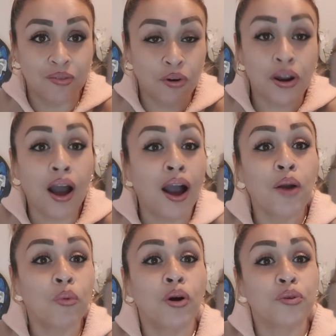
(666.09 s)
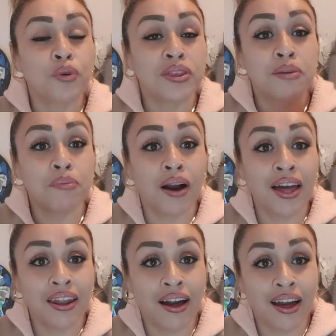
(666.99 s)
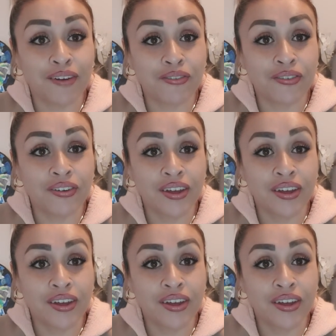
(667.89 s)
what I want within my life